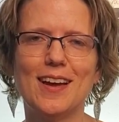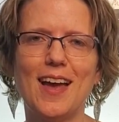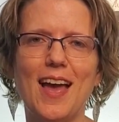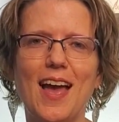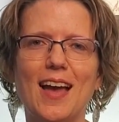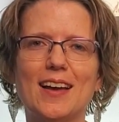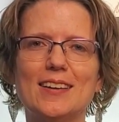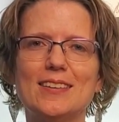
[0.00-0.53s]

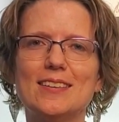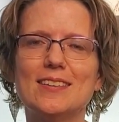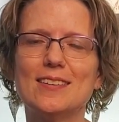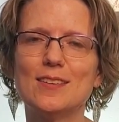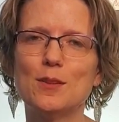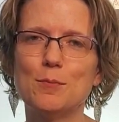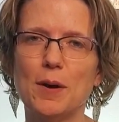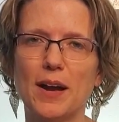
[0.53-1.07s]
and
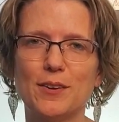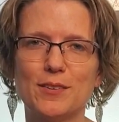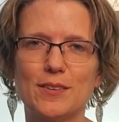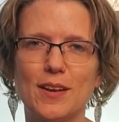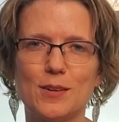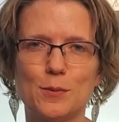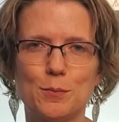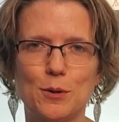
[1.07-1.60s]
the buyers
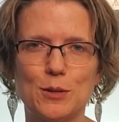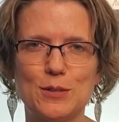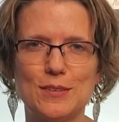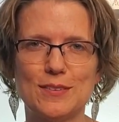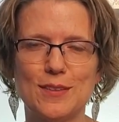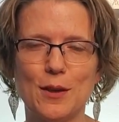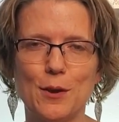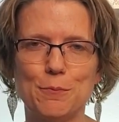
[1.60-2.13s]
got to
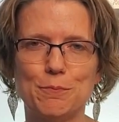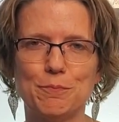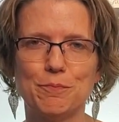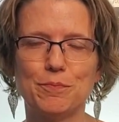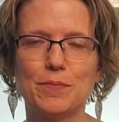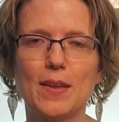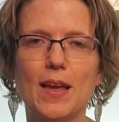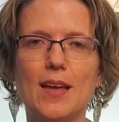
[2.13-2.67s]
purchase the home.
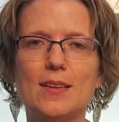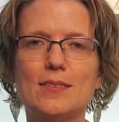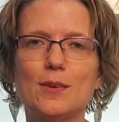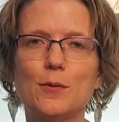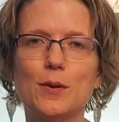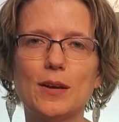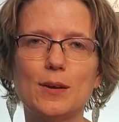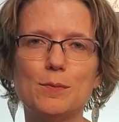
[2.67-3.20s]

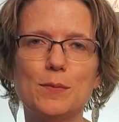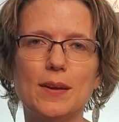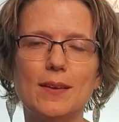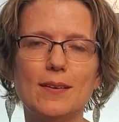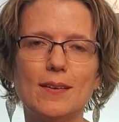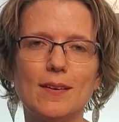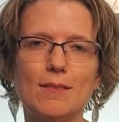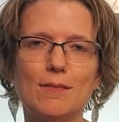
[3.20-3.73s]
So it can
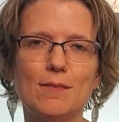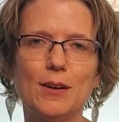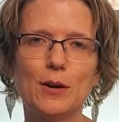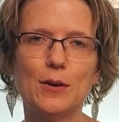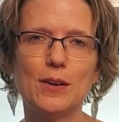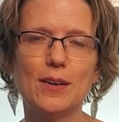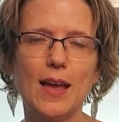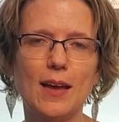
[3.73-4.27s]
be
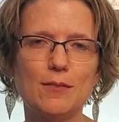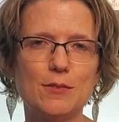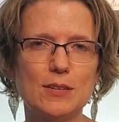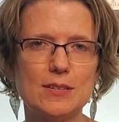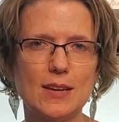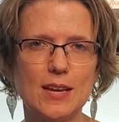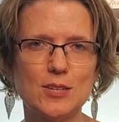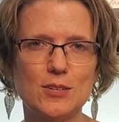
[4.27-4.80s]
very
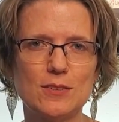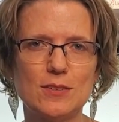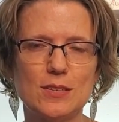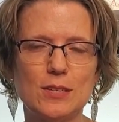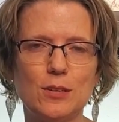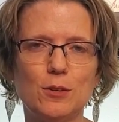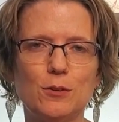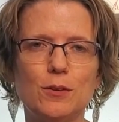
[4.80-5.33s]
advantageous
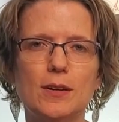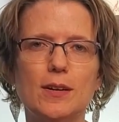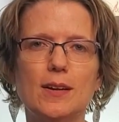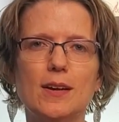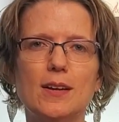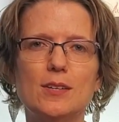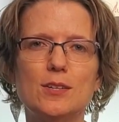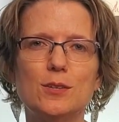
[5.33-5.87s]
to you
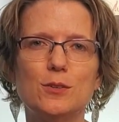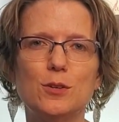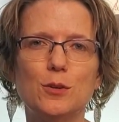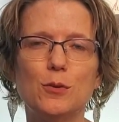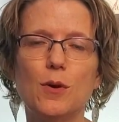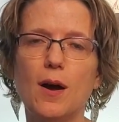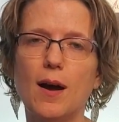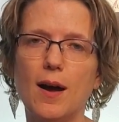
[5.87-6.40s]
to
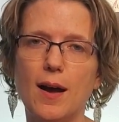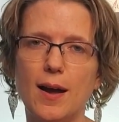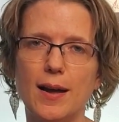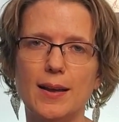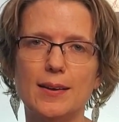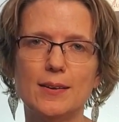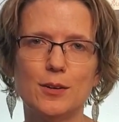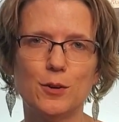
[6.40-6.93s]
do
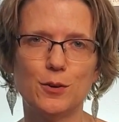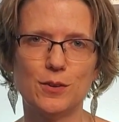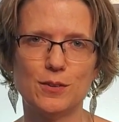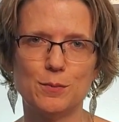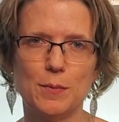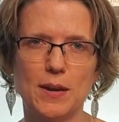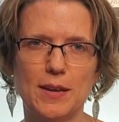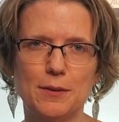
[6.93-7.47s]
high
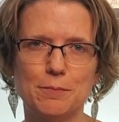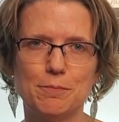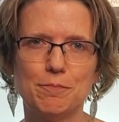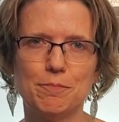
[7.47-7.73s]
earnest money.